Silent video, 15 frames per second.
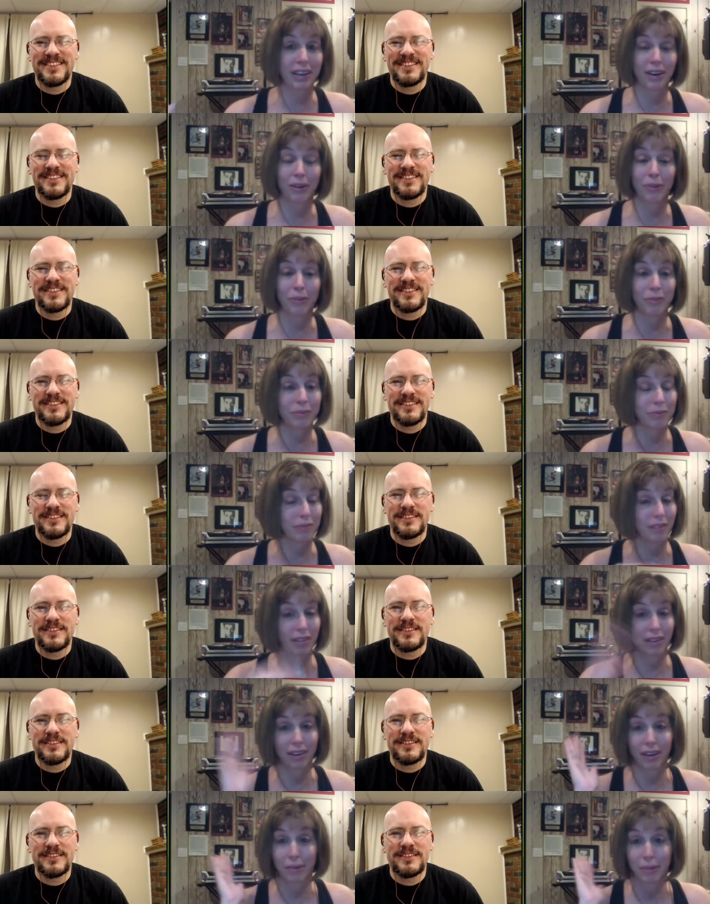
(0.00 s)
Speaker 1: are
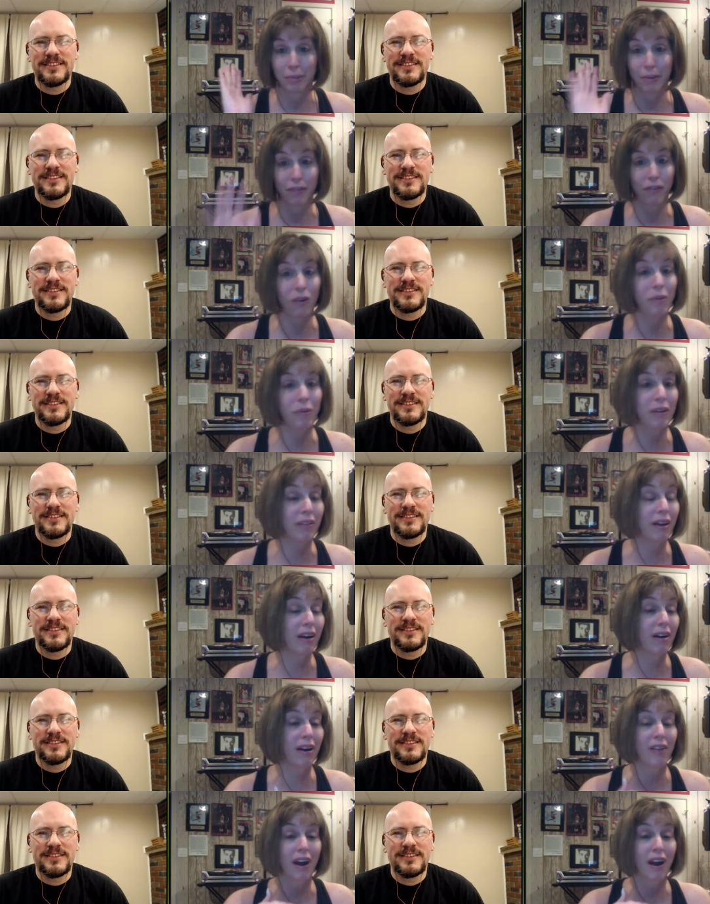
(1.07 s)
going to be performing
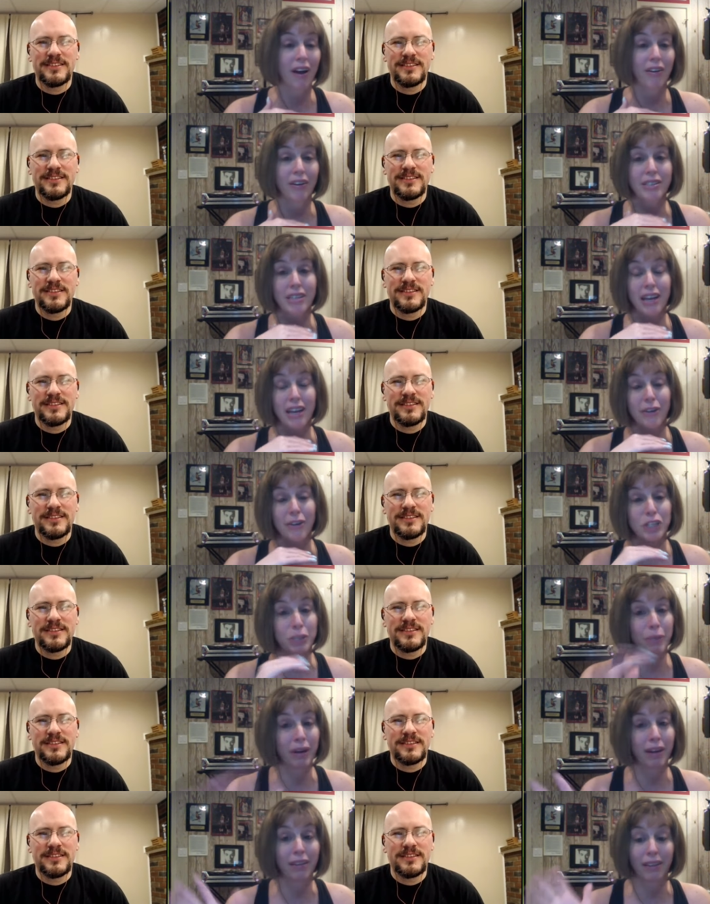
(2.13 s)
there and the artists that are
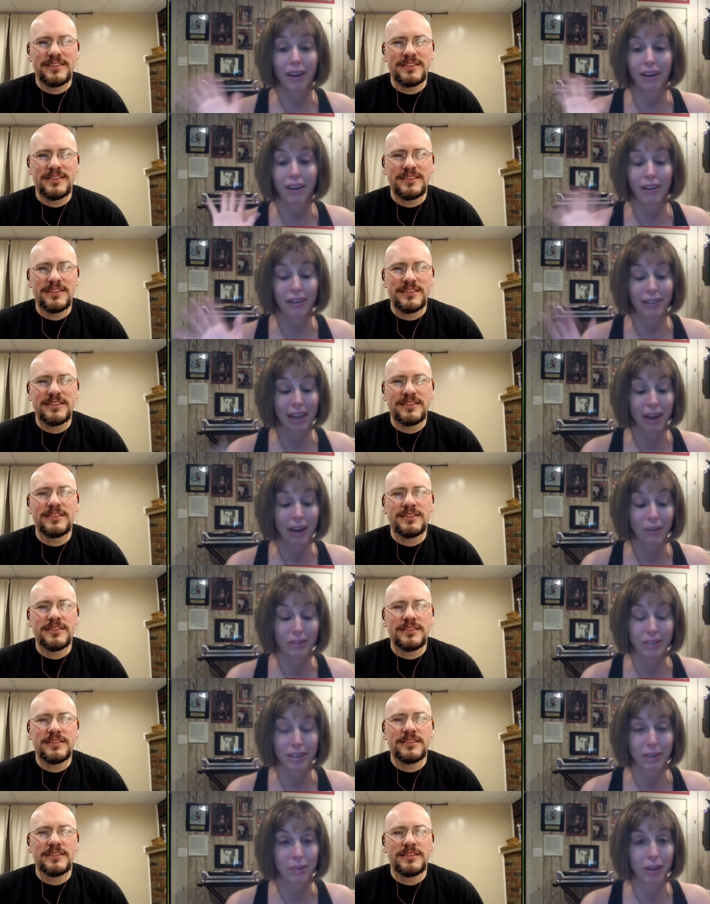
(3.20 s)
spinning there. That
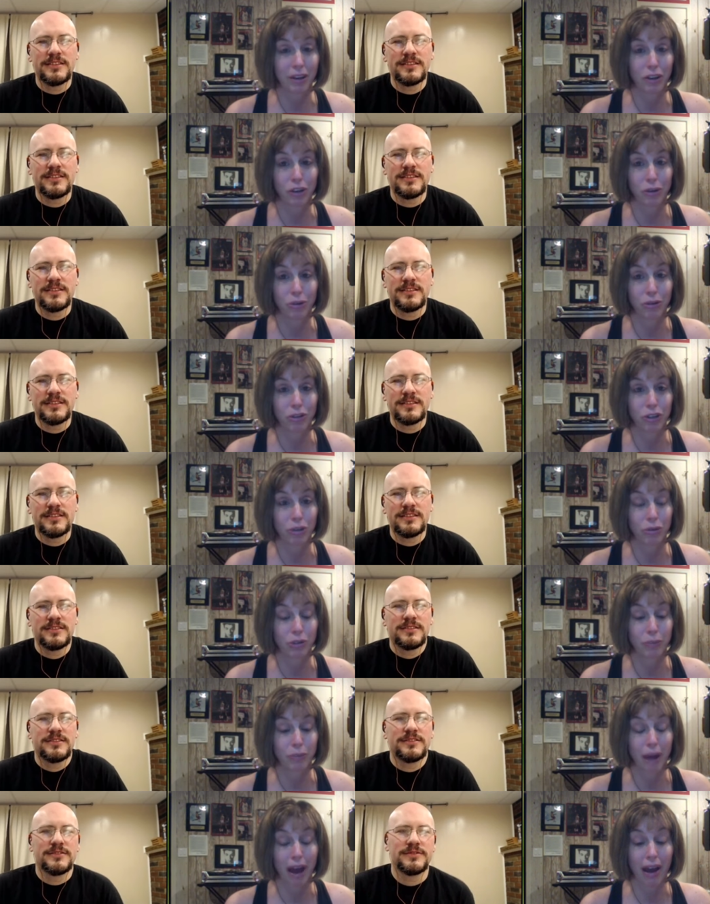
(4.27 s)
one's going to be a huge, huge
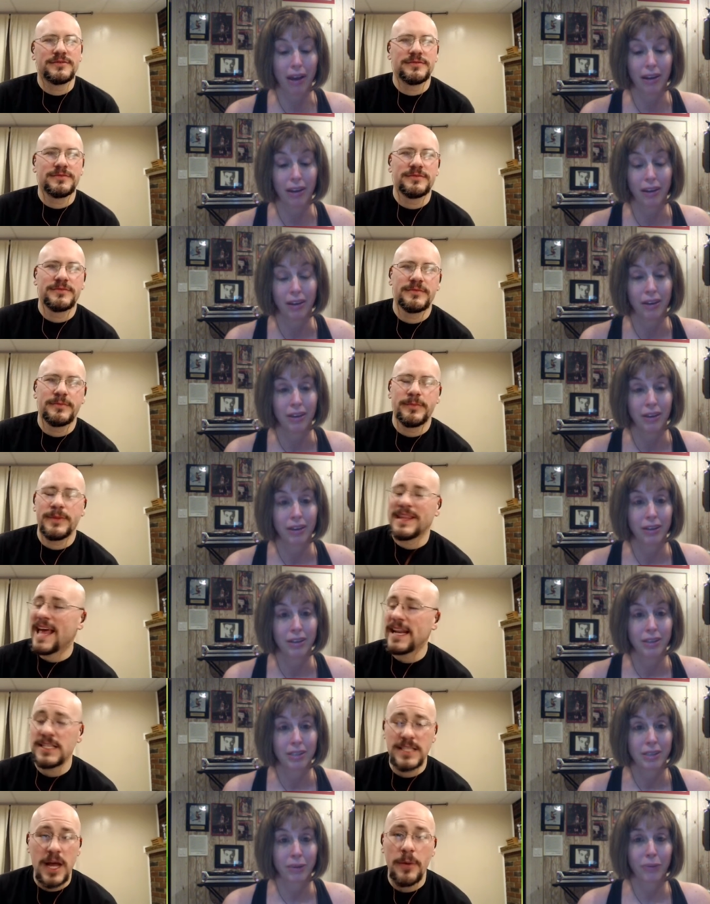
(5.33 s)
spot.
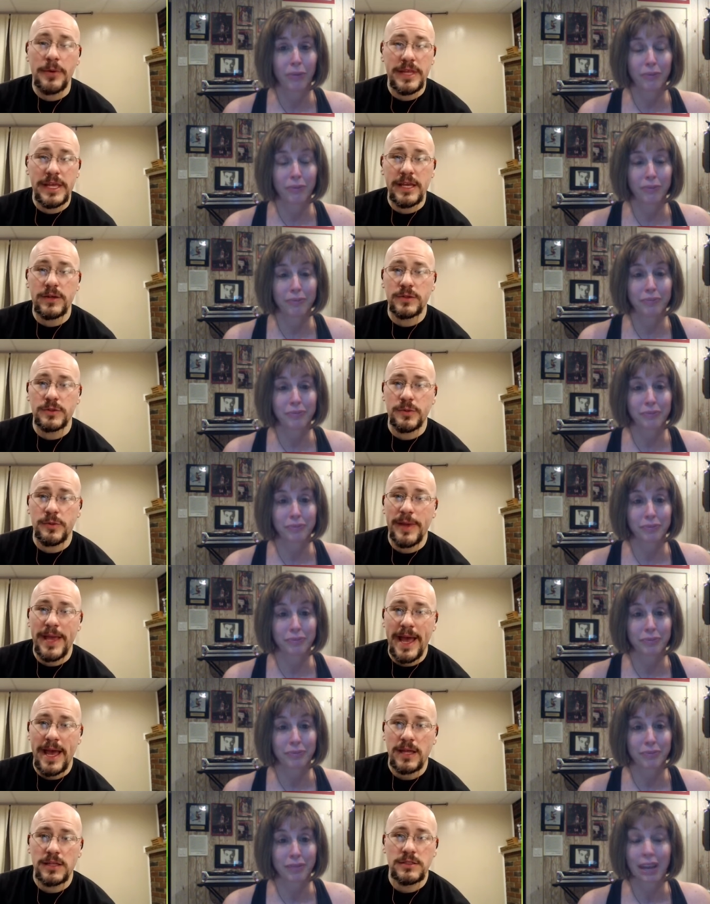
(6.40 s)
Speaker 2: But that is not where the Eagles will
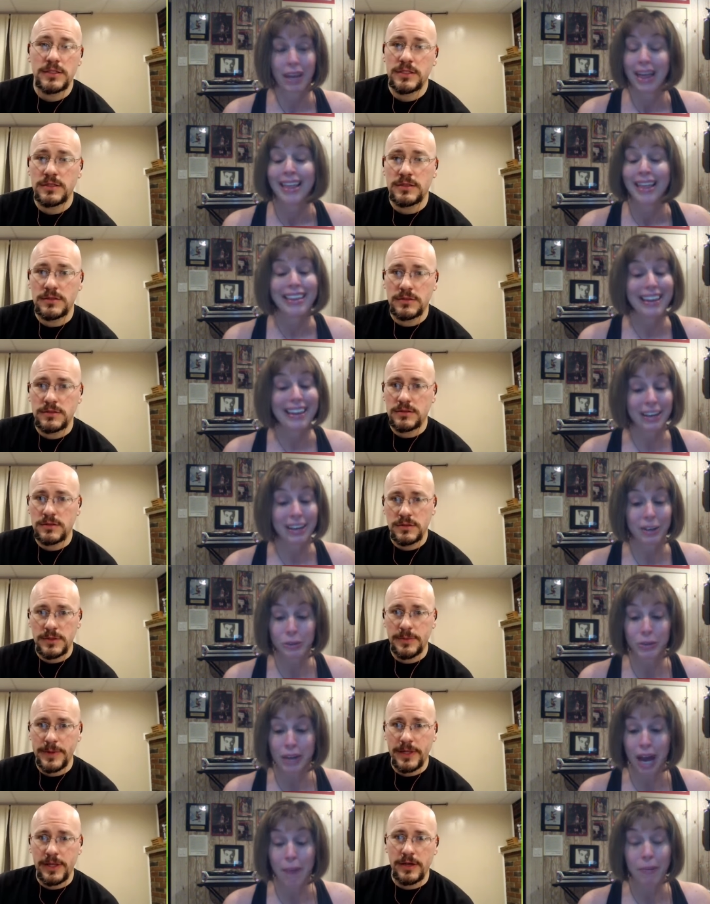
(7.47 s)
Speaker 1: be at.
Speaker 2: Just
Speaker 1: the Eagles
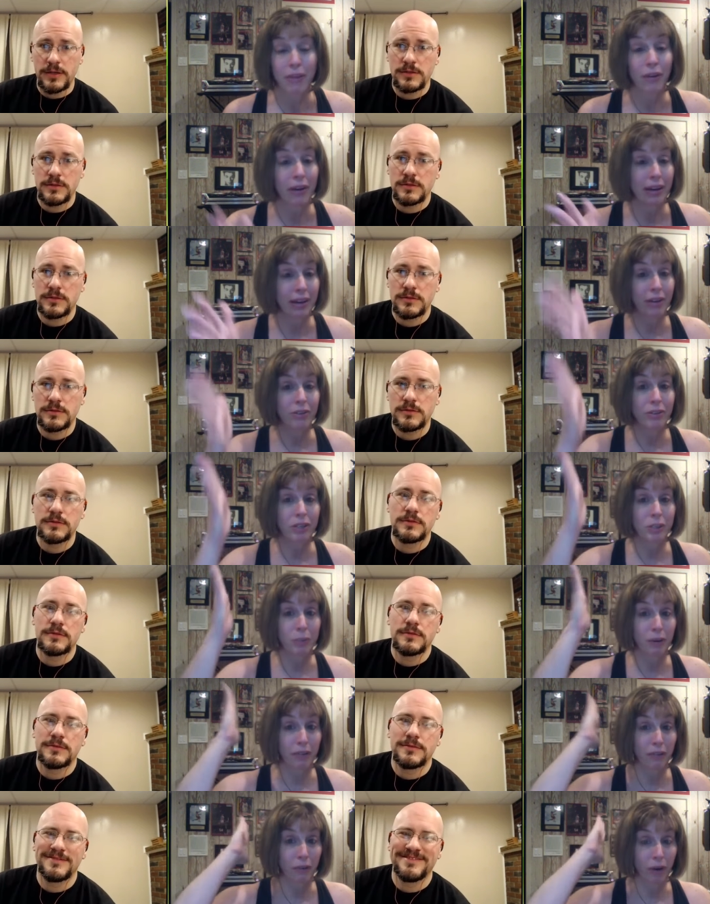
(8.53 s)
will not be there. Eagles is
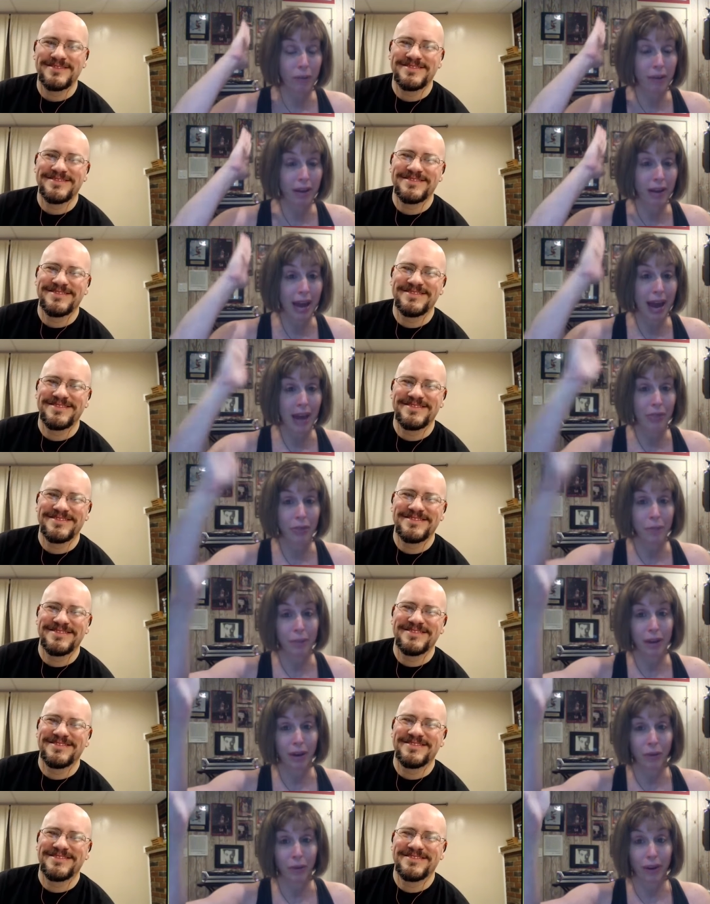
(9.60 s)
performing at the
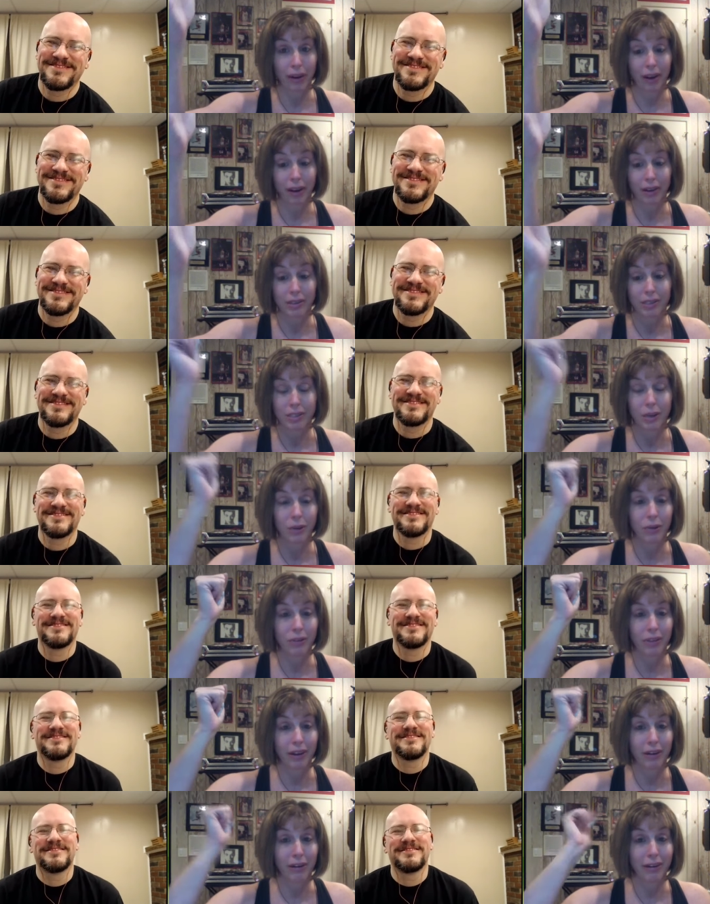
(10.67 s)
big arena. So
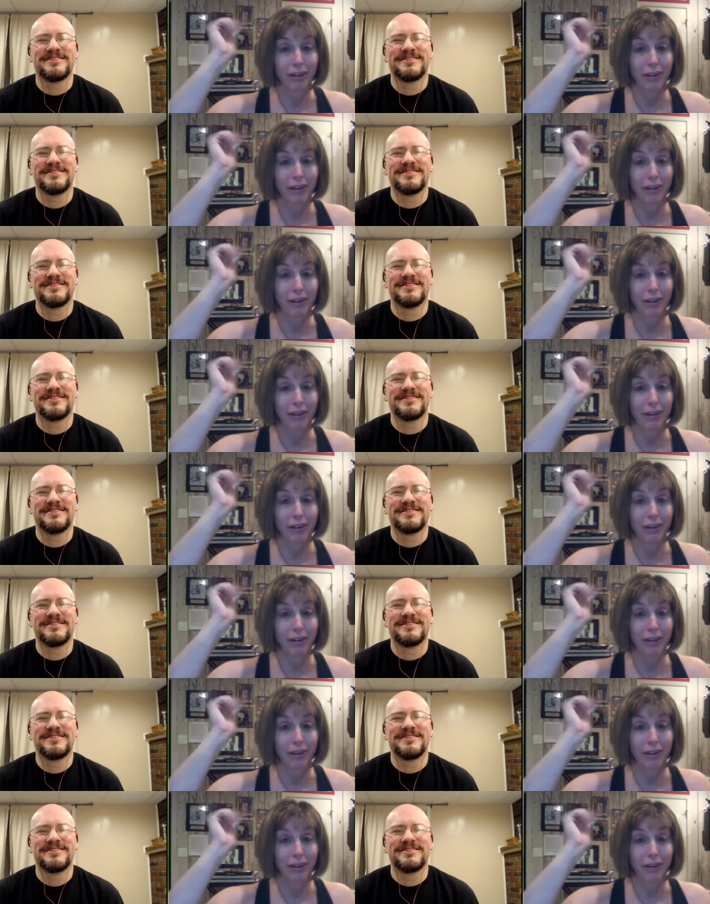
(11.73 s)
they're